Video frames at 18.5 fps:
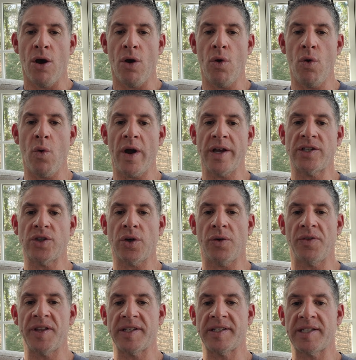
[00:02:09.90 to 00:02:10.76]
oh, I
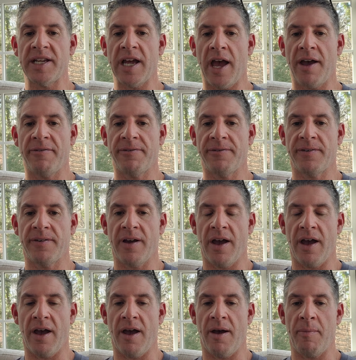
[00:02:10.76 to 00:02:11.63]
sold this stuff.
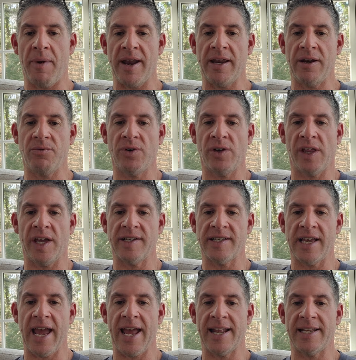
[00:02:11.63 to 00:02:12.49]
I didn't
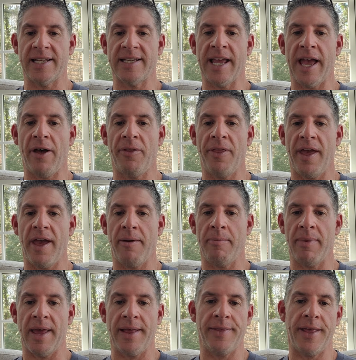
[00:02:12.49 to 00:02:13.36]
realize I had to tell
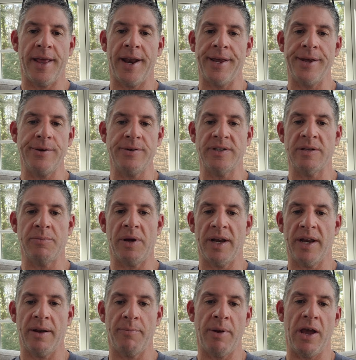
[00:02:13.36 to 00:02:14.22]
them, and then I used the
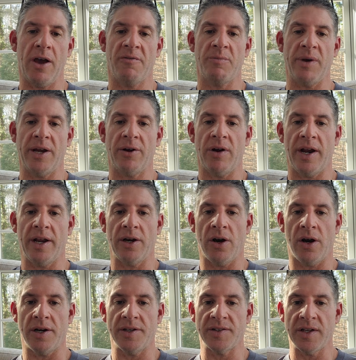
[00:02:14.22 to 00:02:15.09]
money to pay off my credit
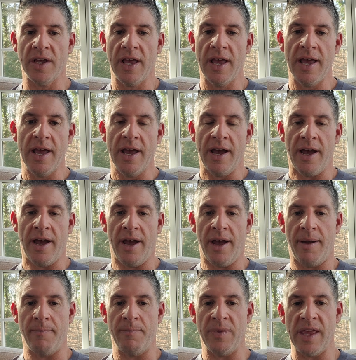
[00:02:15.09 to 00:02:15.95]
cards.
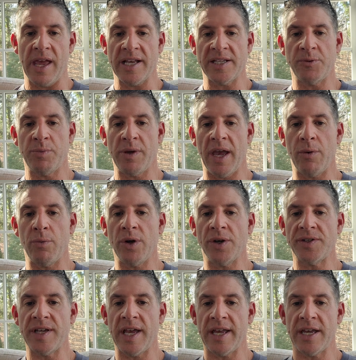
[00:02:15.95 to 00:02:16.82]
The SBA
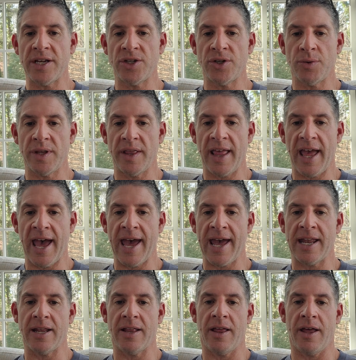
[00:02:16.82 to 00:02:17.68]
will take issue with
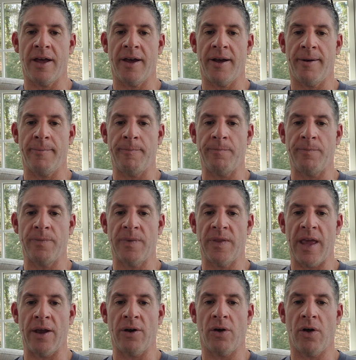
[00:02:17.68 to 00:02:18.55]
that.
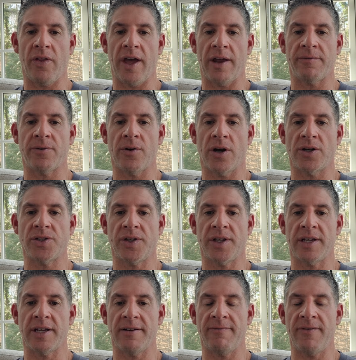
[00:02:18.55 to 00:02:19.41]
They call that
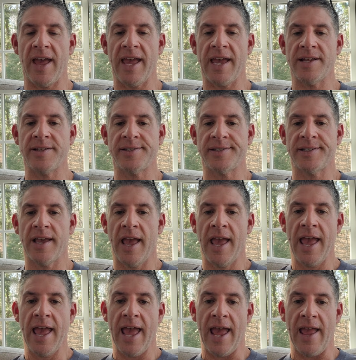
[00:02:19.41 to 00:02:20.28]
fraudulent conveyance,
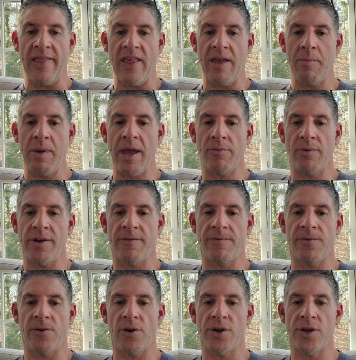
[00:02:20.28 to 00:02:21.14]
and they may
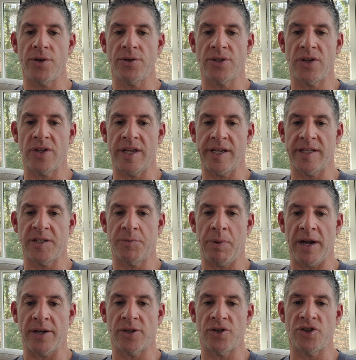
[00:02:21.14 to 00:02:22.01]
refer you to the
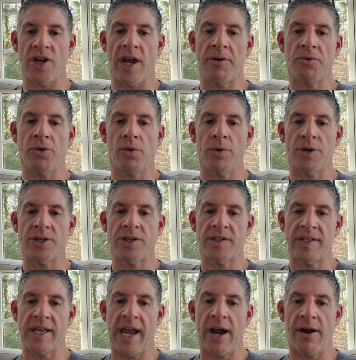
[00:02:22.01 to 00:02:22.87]
Inspector General, which
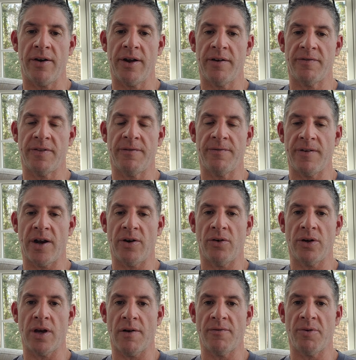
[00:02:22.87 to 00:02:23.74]
is the area of the
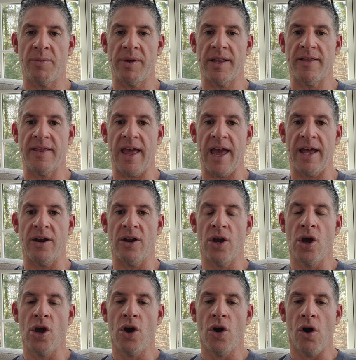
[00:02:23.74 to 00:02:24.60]
federal government that
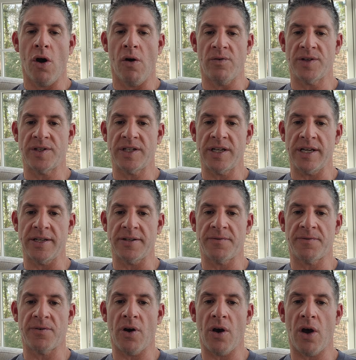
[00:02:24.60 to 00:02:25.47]

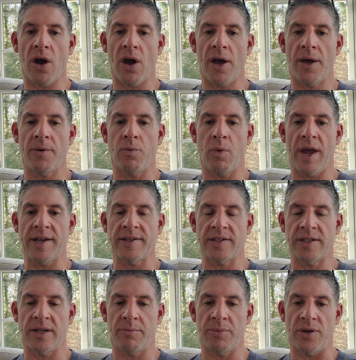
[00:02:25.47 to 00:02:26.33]
oversees fraud,
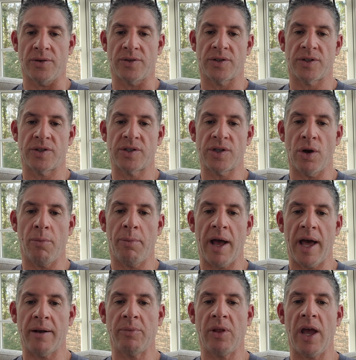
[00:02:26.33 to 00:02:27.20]
waste, and abuse. So
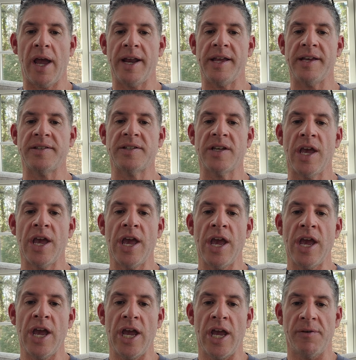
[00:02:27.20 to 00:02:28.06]
bottom line is,
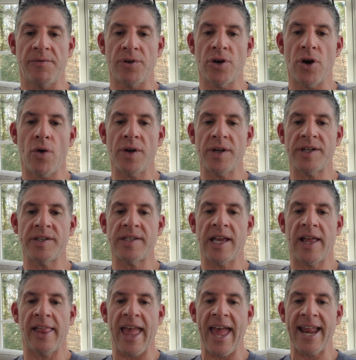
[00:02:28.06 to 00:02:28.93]
if you're going to
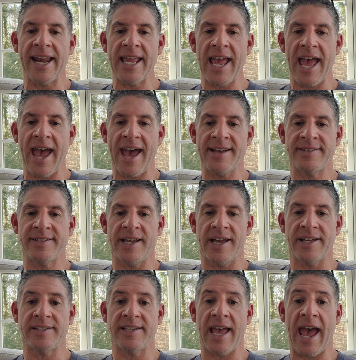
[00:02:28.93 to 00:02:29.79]
sell any
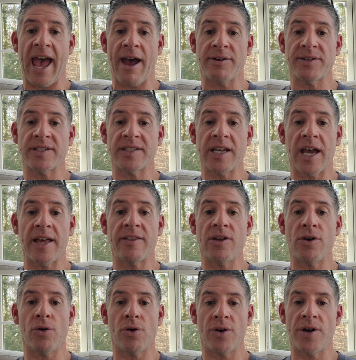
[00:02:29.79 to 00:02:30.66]
assets outside
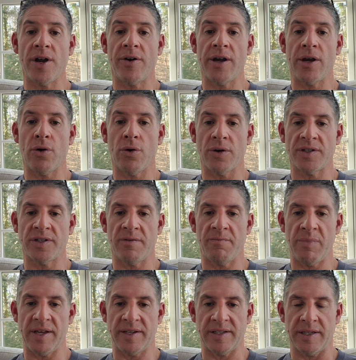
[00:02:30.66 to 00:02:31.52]
the ordinary course
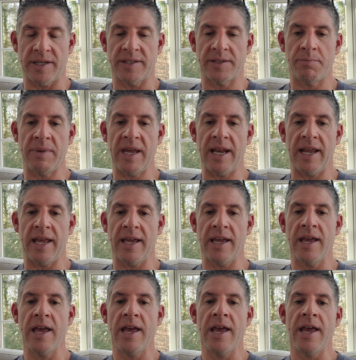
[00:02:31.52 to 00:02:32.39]
of business,
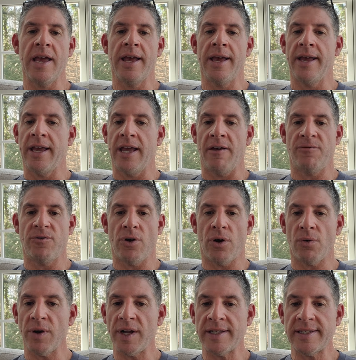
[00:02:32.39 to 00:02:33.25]
meaning if
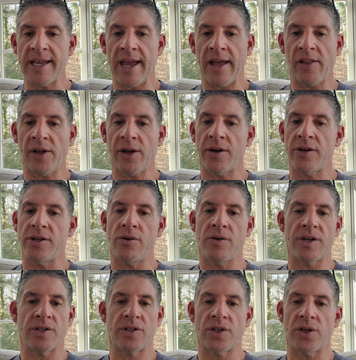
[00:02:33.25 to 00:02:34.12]
you're a retailer,
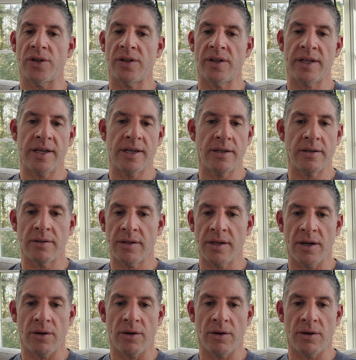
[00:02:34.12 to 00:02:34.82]
you can certainly,